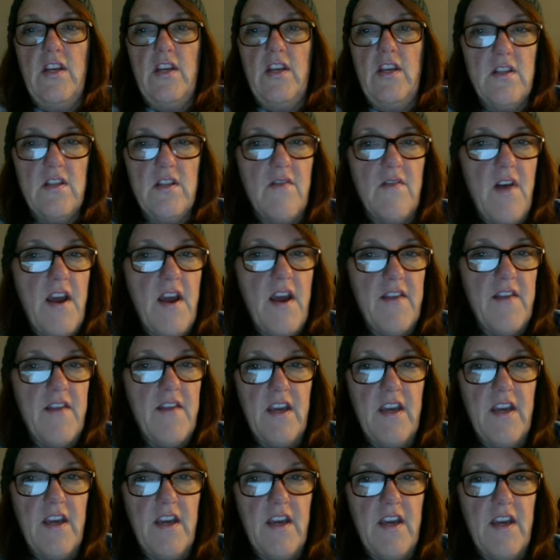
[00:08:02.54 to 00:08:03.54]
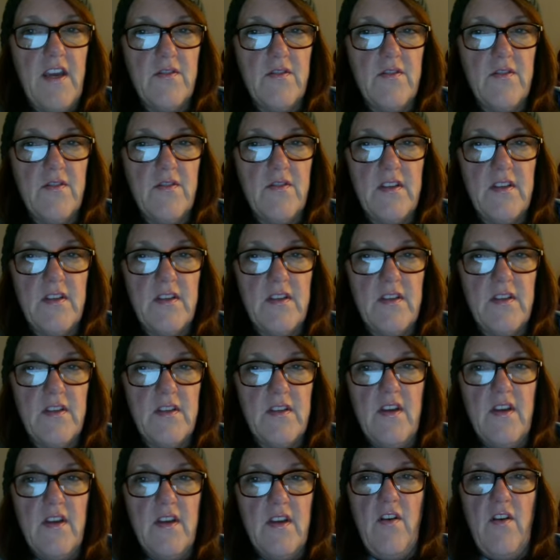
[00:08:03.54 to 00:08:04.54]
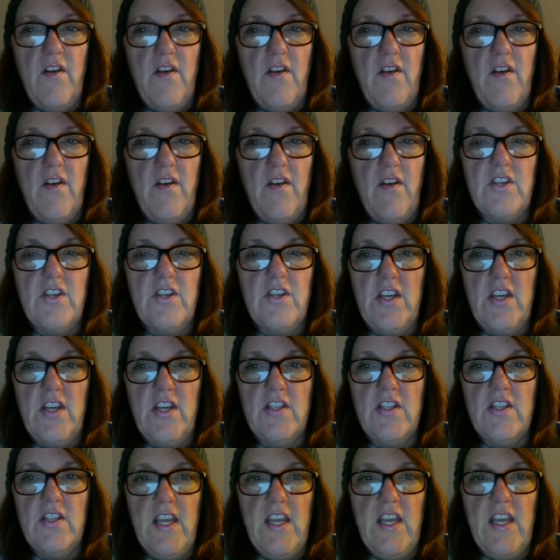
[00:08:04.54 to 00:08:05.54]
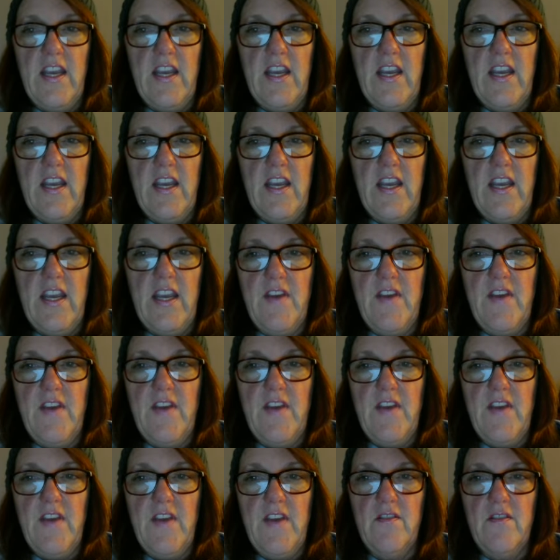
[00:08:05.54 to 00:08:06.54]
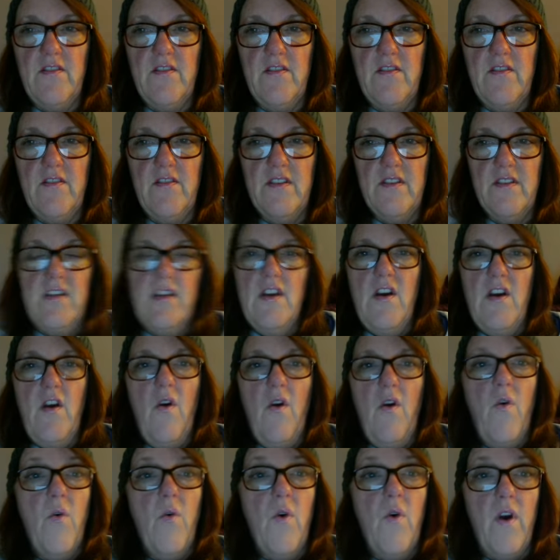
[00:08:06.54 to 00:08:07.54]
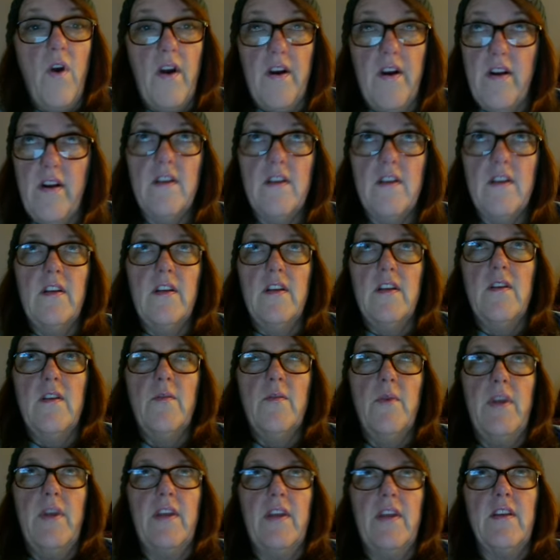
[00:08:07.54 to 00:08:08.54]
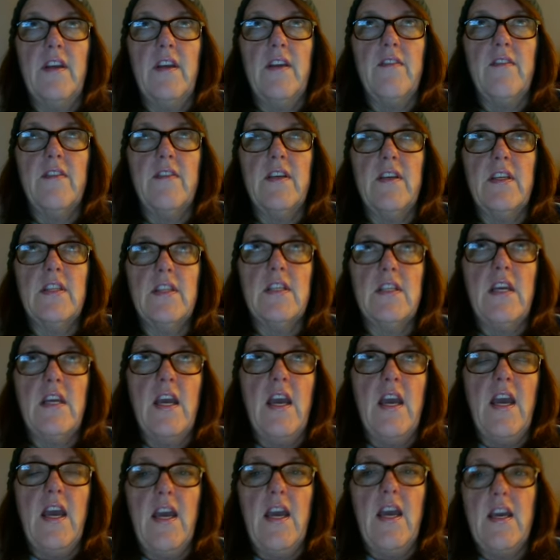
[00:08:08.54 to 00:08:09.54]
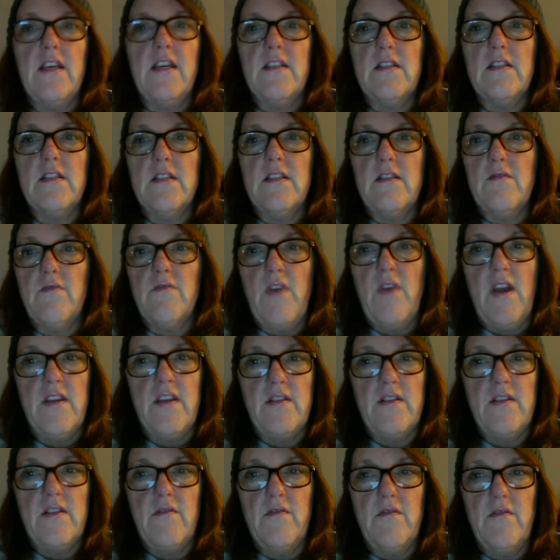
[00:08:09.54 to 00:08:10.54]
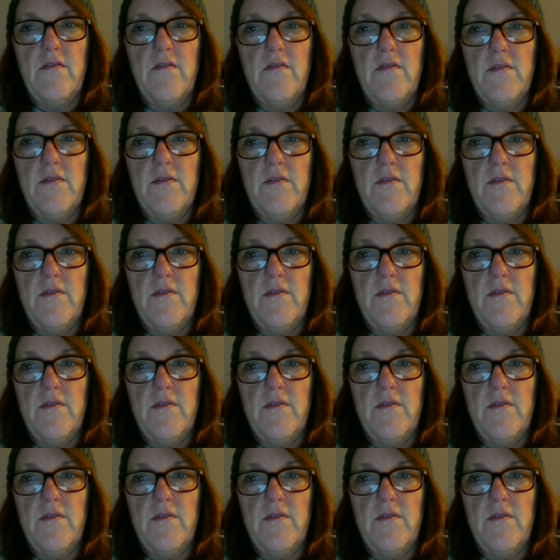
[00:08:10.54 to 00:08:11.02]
in the y value or the change in the x value. Or you could think of it as rise over run.